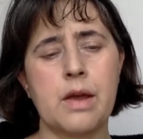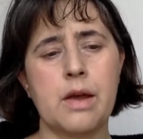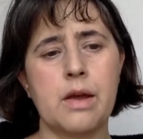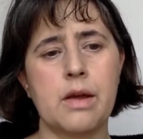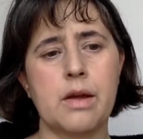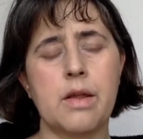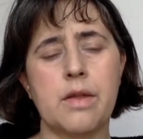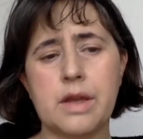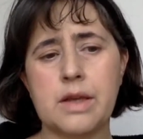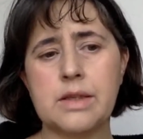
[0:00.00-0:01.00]
Uh,
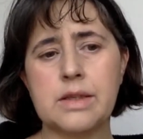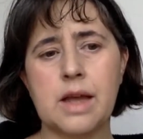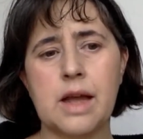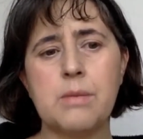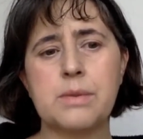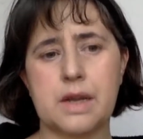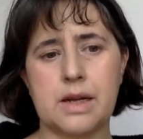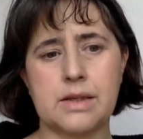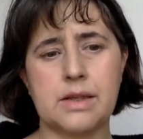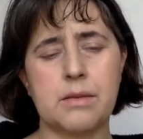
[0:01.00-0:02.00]
this helps
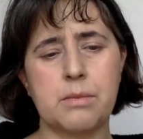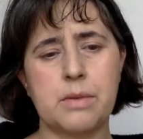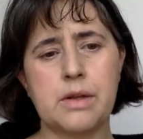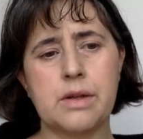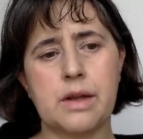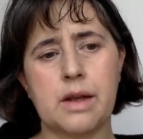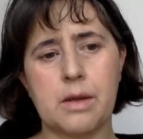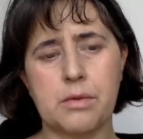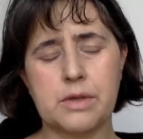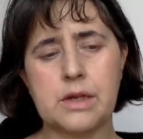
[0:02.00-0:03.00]
us in building
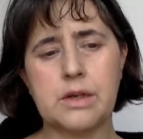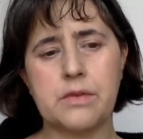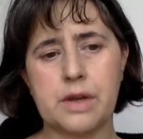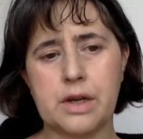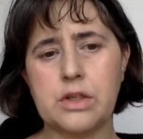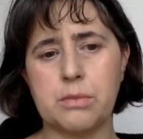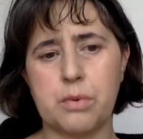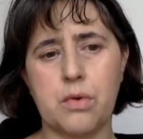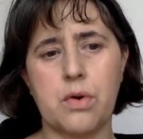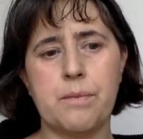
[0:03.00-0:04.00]
a certification
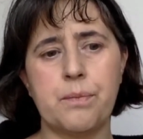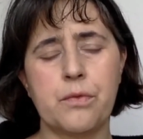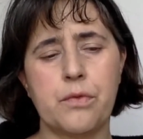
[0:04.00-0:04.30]
program